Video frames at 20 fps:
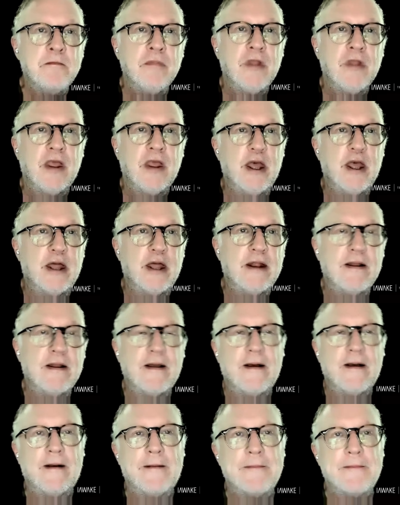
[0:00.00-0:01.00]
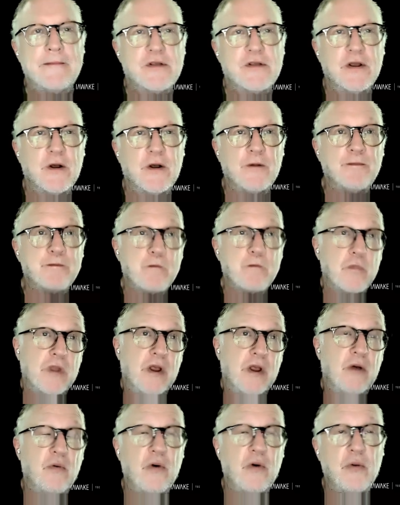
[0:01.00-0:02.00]
And so
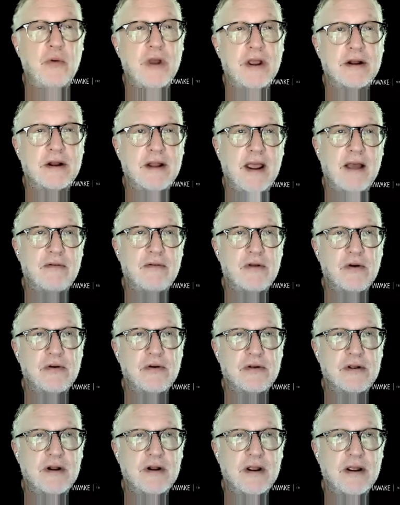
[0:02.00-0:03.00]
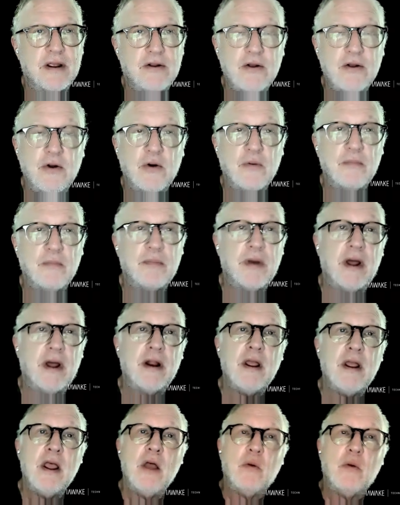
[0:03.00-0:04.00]
we get to have those today too. But I